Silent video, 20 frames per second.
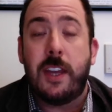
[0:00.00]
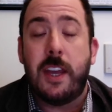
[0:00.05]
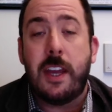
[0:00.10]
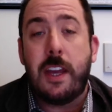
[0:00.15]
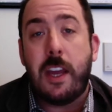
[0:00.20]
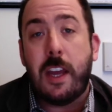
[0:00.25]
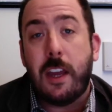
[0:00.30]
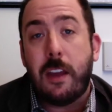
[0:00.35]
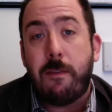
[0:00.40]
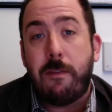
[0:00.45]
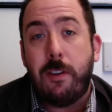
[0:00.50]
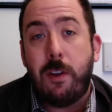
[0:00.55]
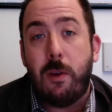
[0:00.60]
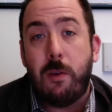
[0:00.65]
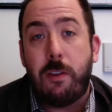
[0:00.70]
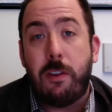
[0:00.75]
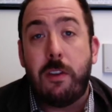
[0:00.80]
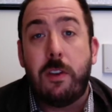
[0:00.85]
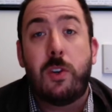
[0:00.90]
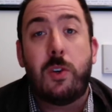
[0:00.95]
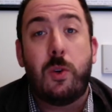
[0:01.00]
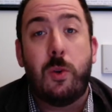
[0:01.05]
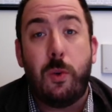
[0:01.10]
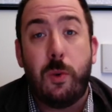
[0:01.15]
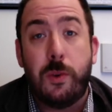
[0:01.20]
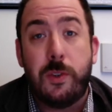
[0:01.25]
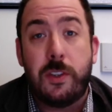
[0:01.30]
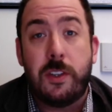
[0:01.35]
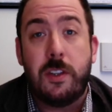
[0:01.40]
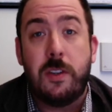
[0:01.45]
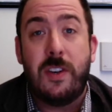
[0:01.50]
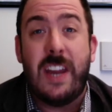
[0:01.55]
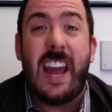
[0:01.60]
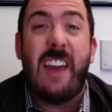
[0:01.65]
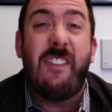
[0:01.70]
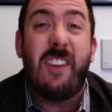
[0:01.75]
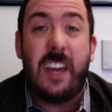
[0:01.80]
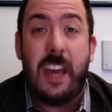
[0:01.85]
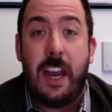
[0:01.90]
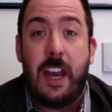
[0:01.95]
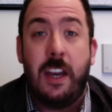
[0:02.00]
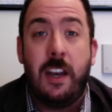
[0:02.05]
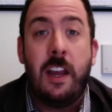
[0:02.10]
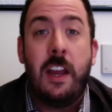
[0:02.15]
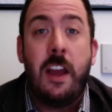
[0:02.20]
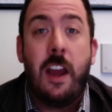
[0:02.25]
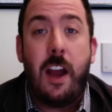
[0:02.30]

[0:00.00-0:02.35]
and give youth the tools to navigate